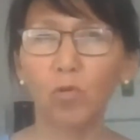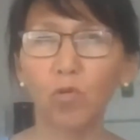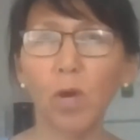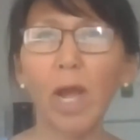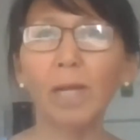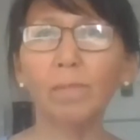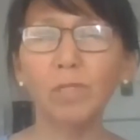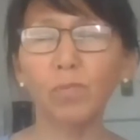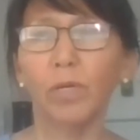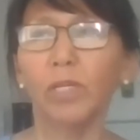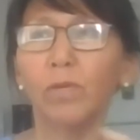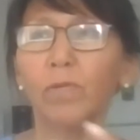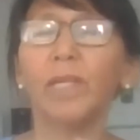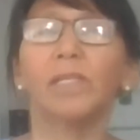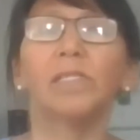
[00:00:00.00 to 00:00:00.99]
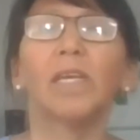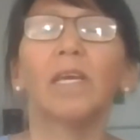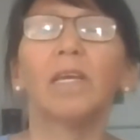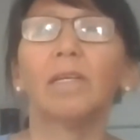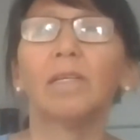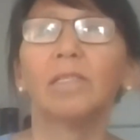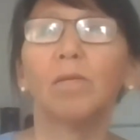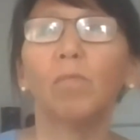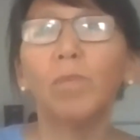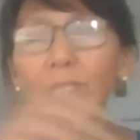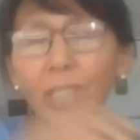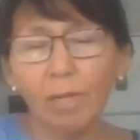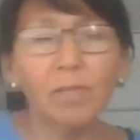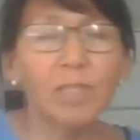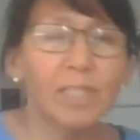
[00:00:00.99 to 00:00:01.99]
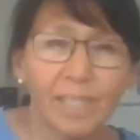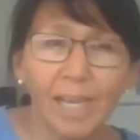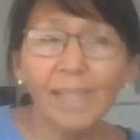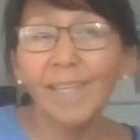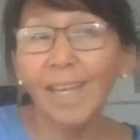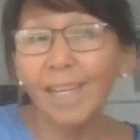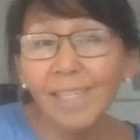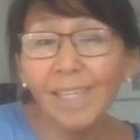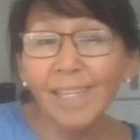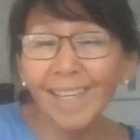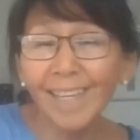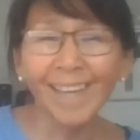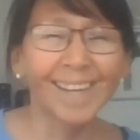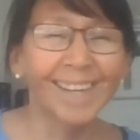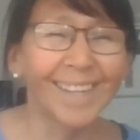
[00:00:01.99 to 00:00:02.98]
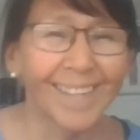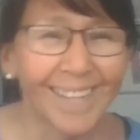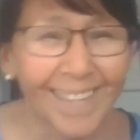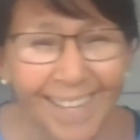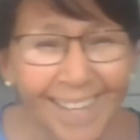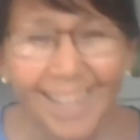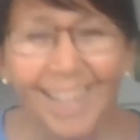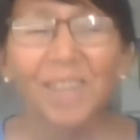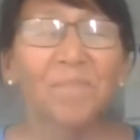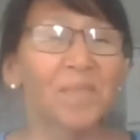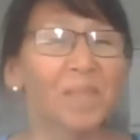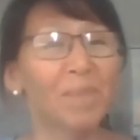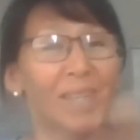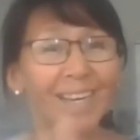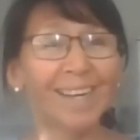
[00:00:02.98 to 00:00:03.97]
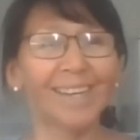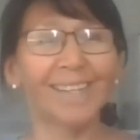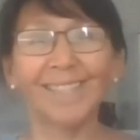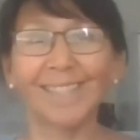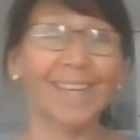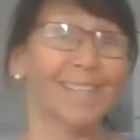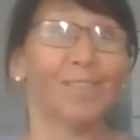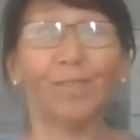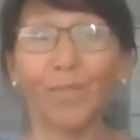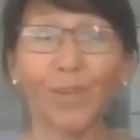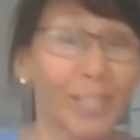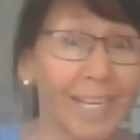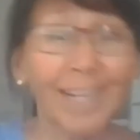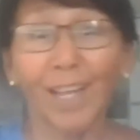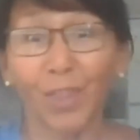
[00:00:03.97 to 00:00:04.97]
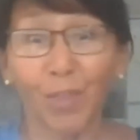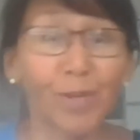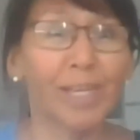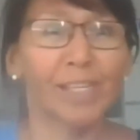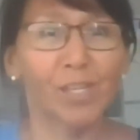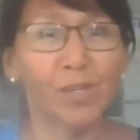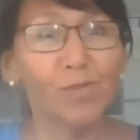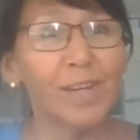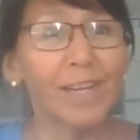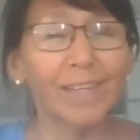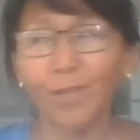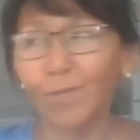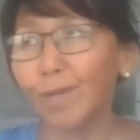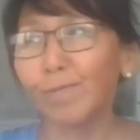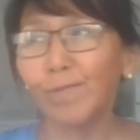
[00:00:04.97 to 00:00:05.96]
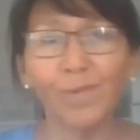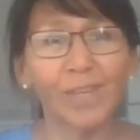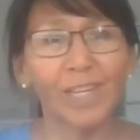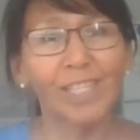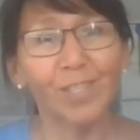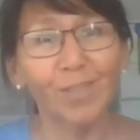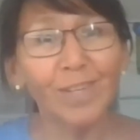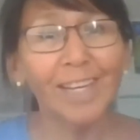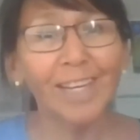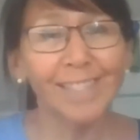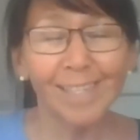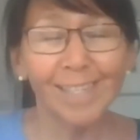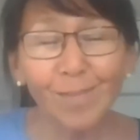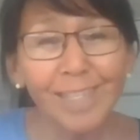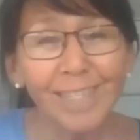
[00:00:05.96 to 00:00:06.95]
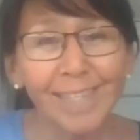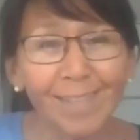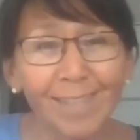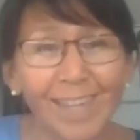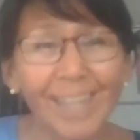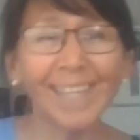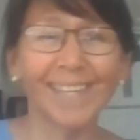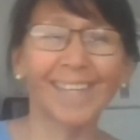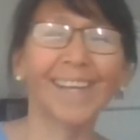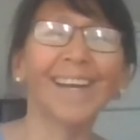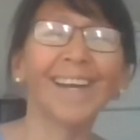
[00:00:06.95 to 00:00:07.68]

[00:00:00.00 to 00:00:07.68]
crimes where you can take someone else's identity because like you've already got three Uktuhi Ashunas in Dorset, right?